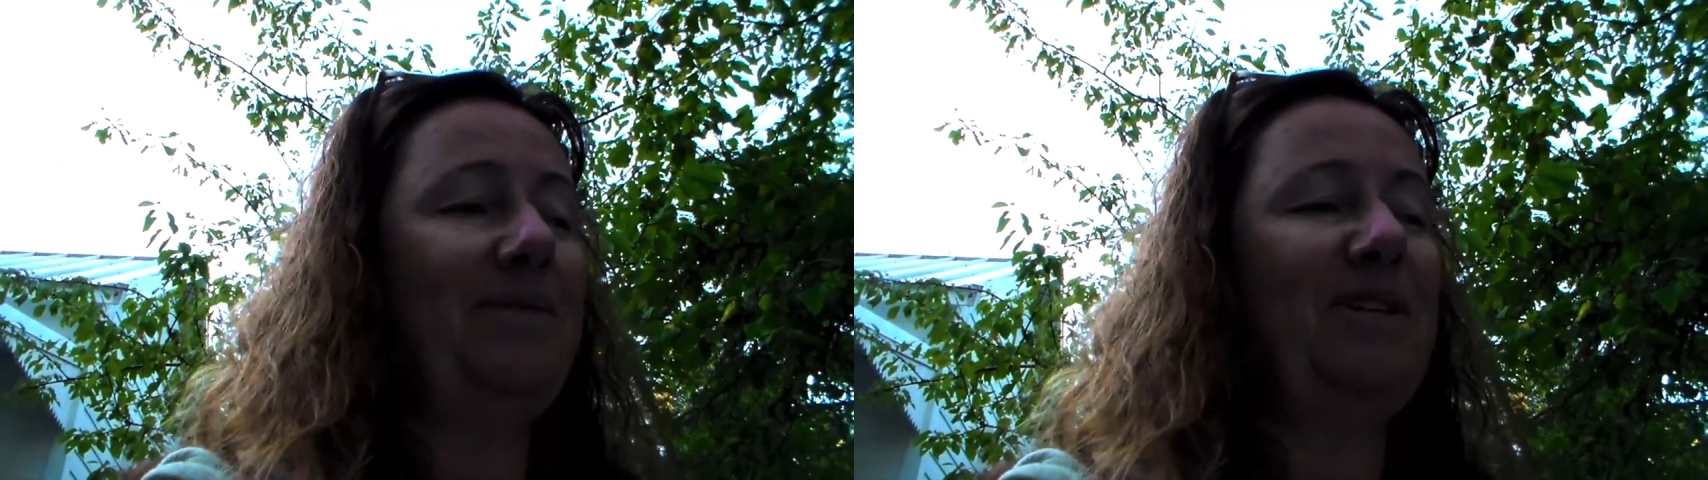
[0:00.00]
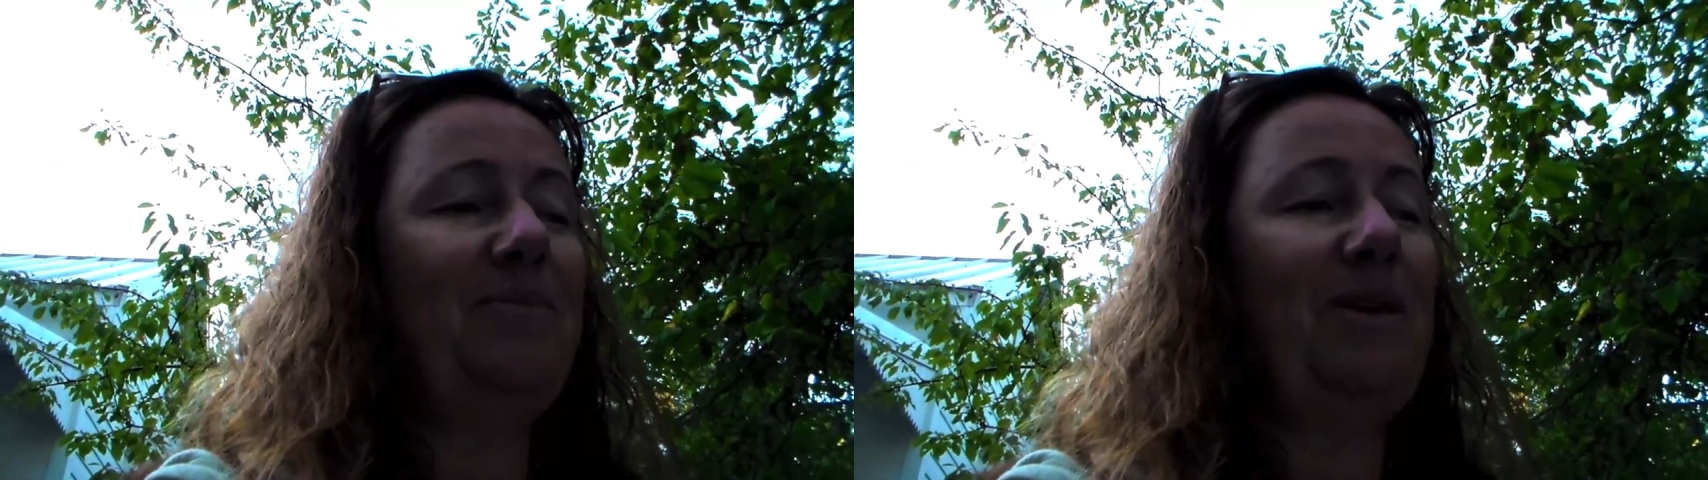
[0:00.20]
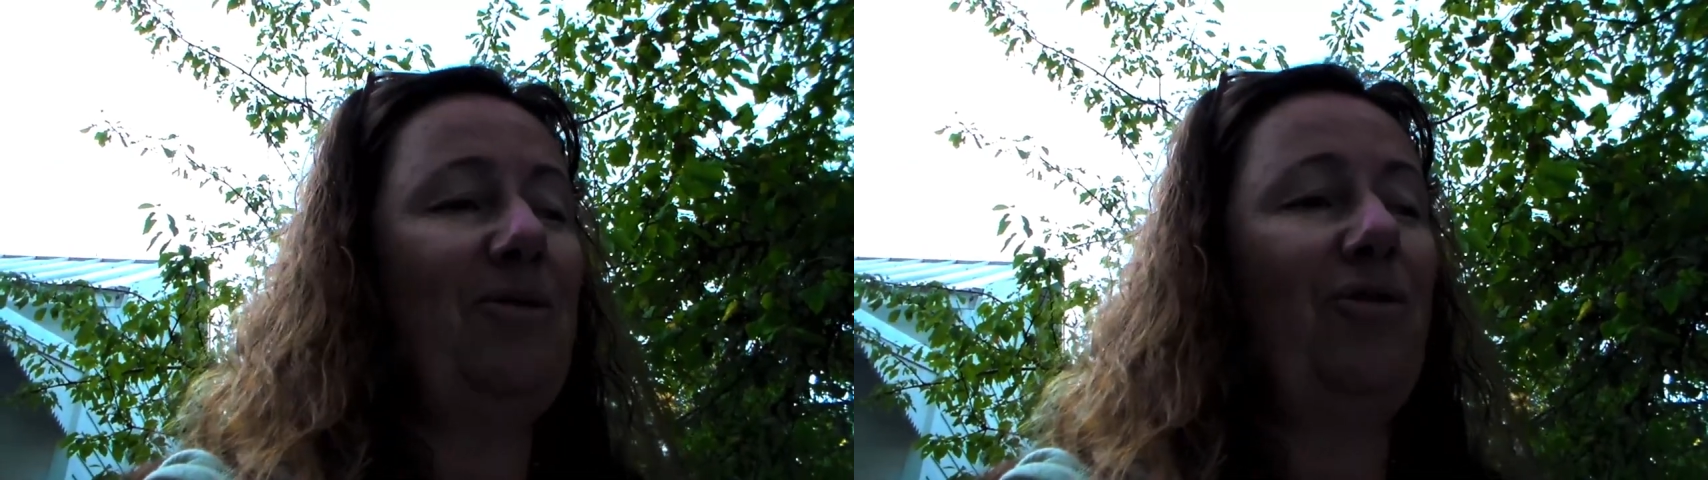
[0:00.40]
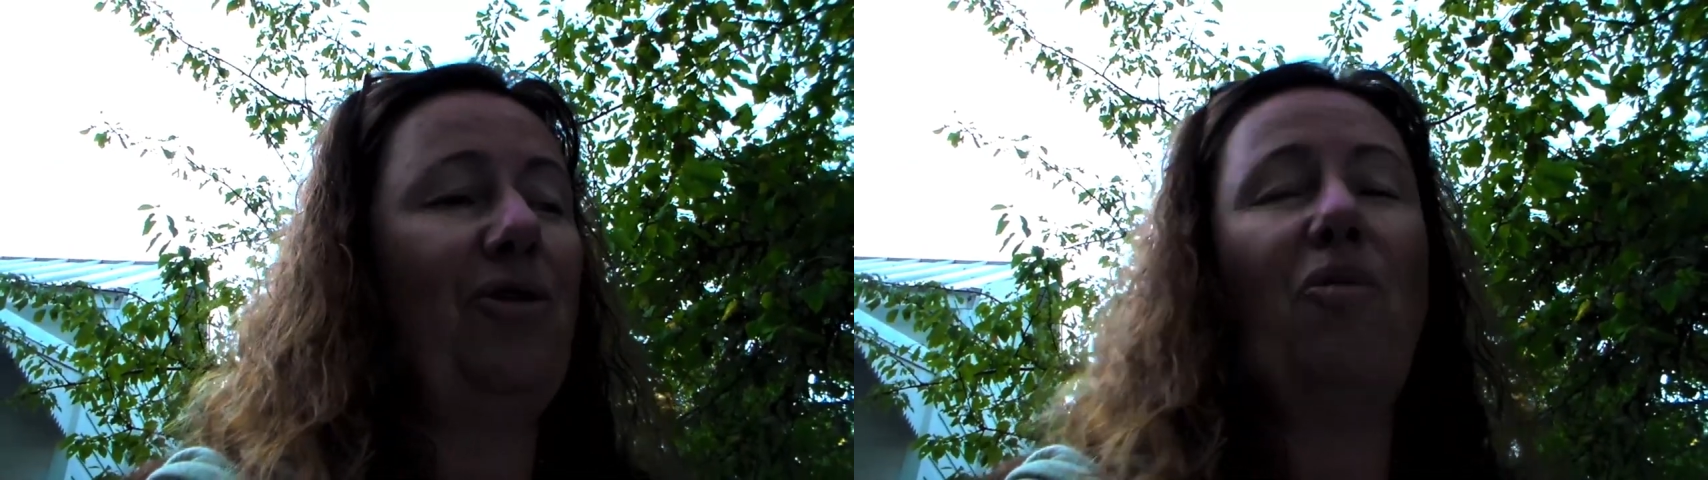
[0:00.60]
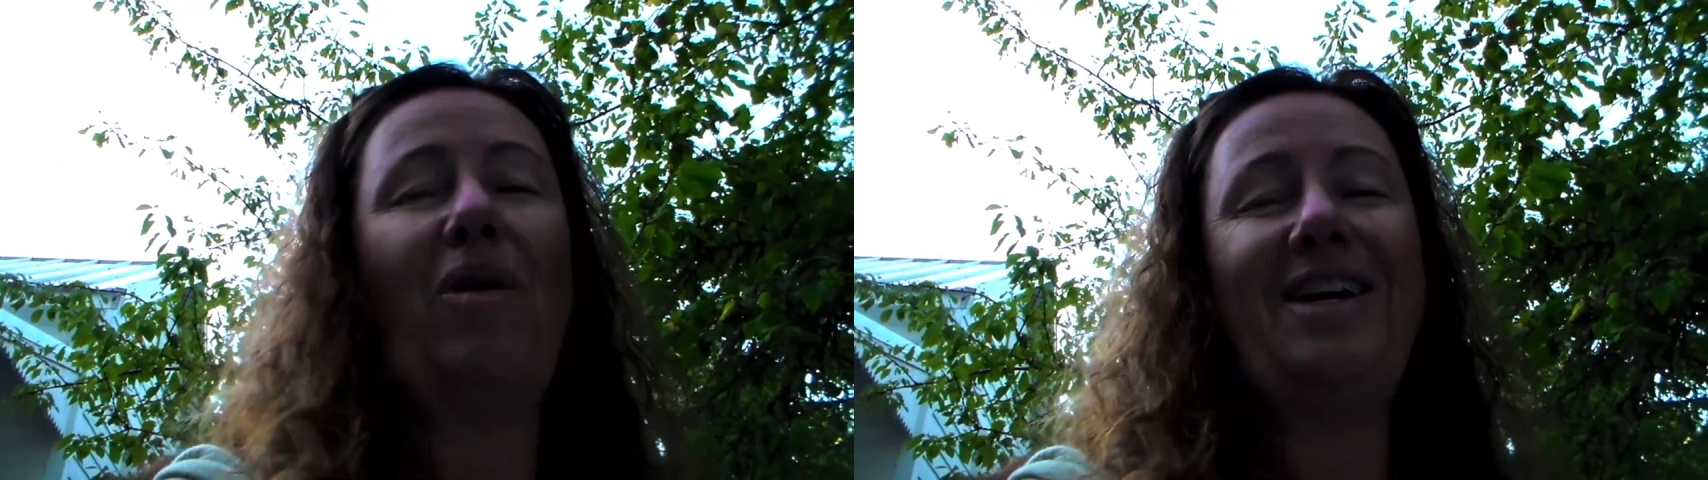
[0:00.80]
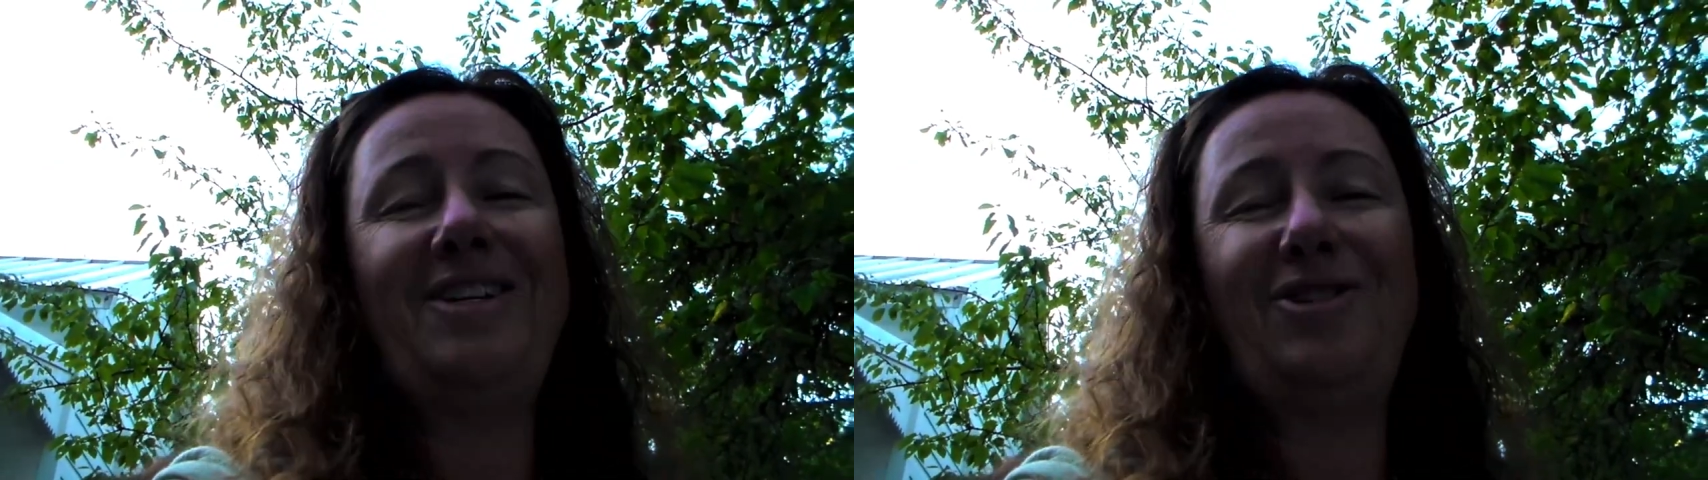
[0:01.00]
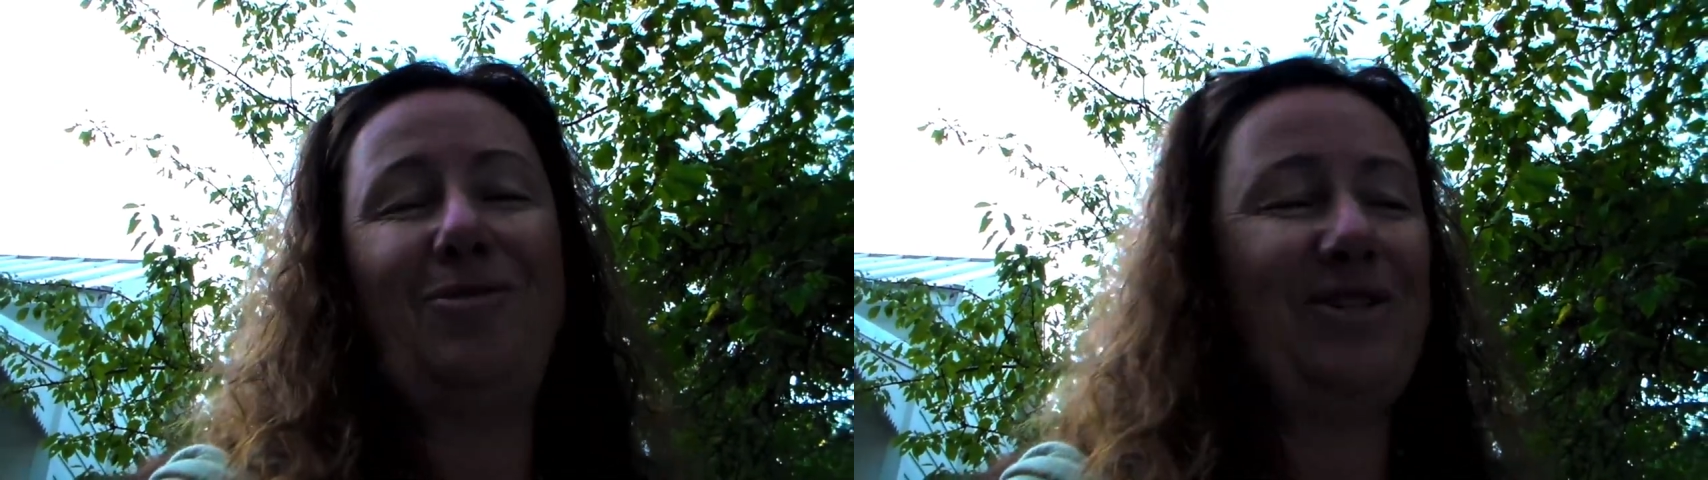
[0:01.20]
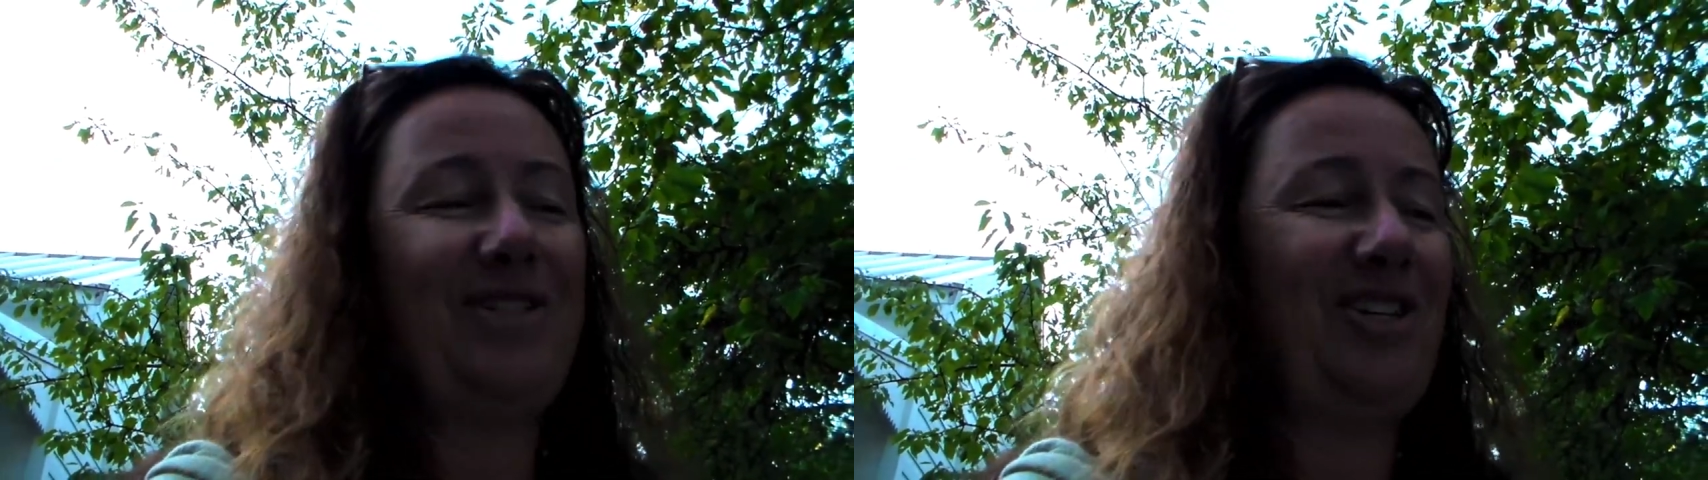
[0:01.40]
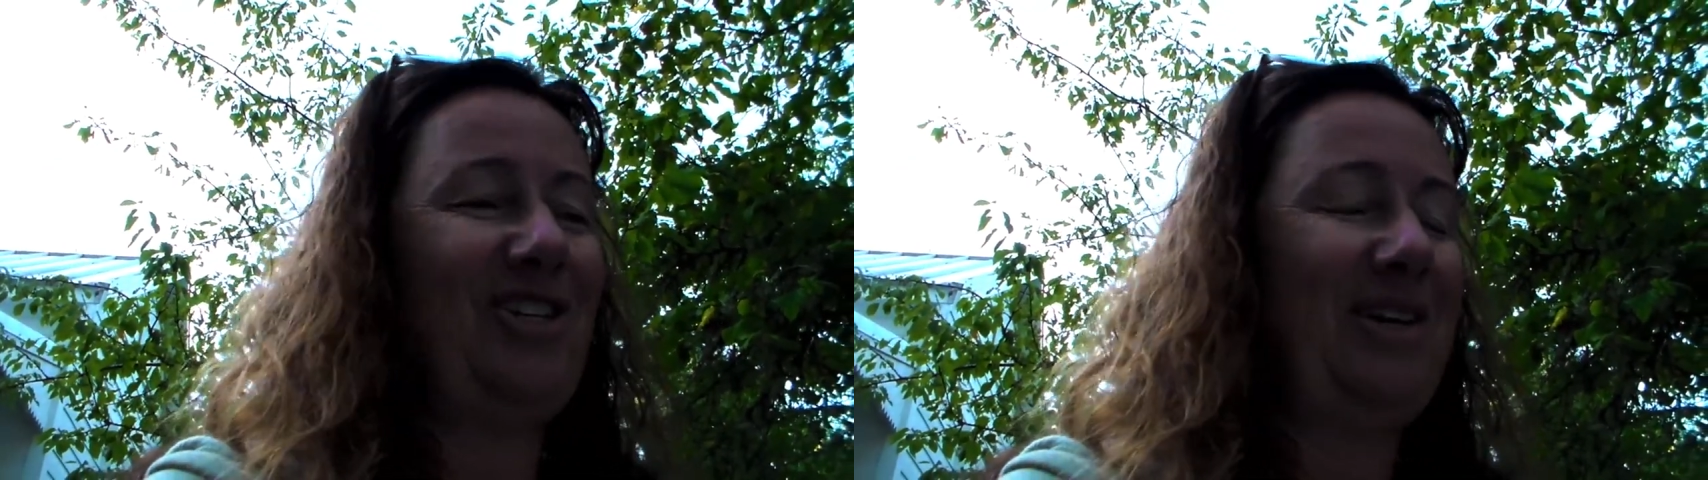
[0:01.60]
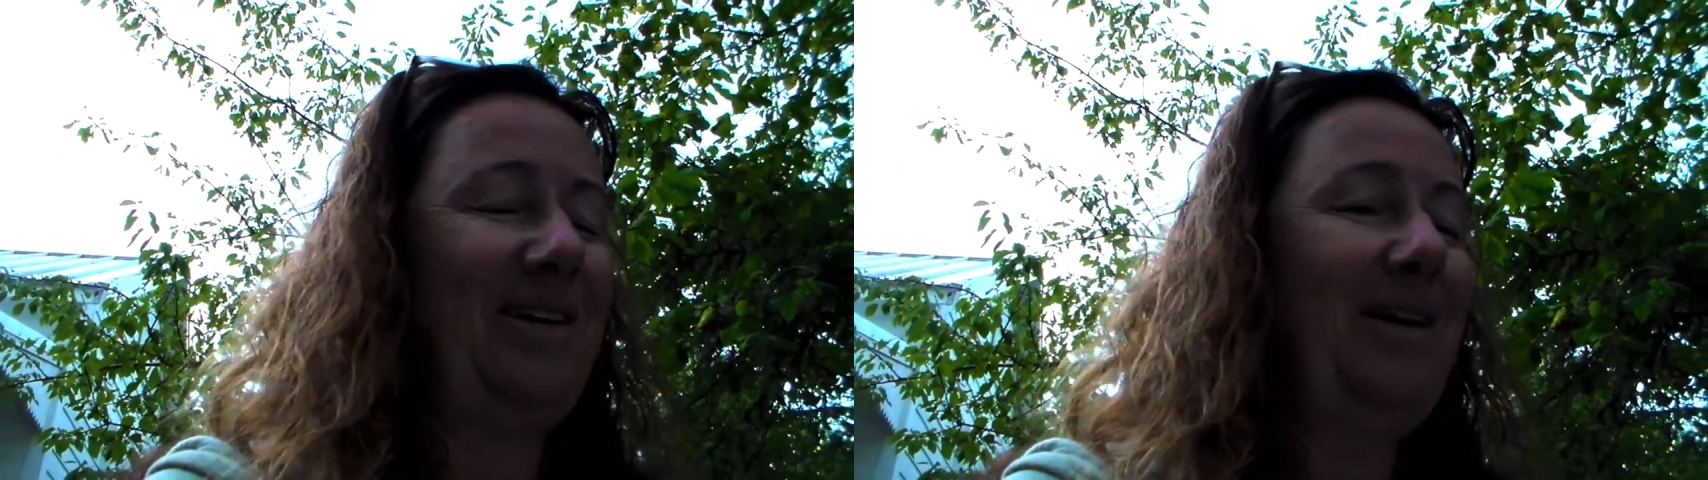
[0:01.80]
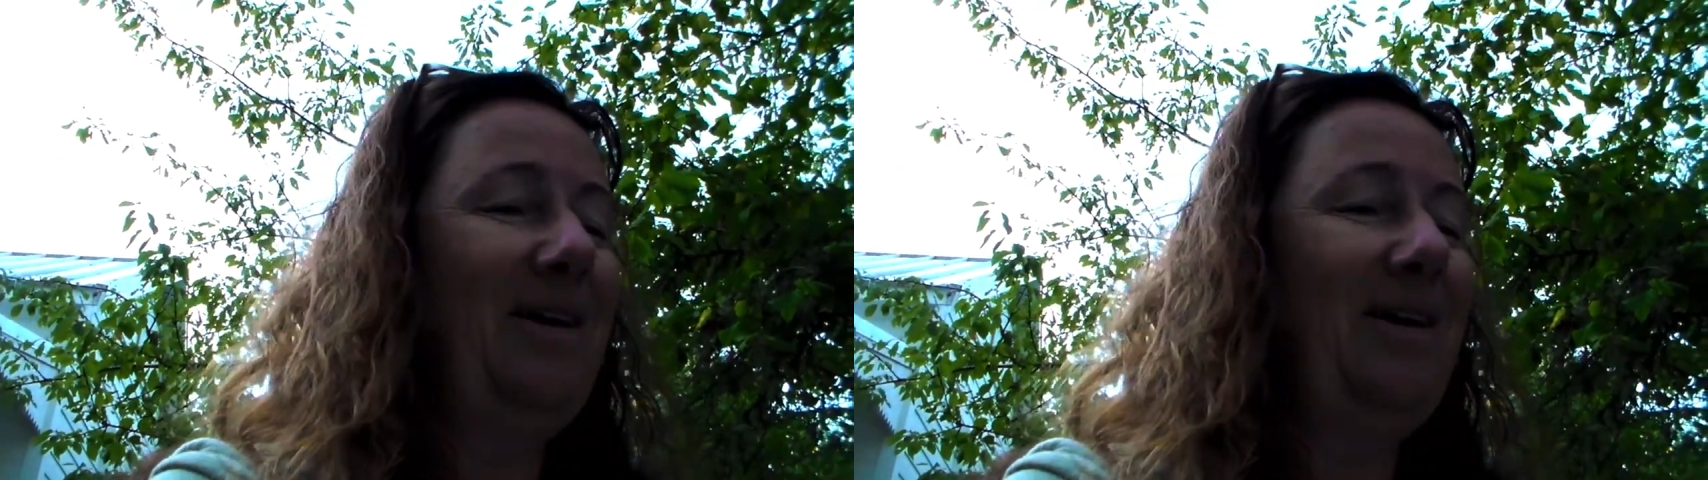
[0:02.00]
This must be the old Hawaiian superstition.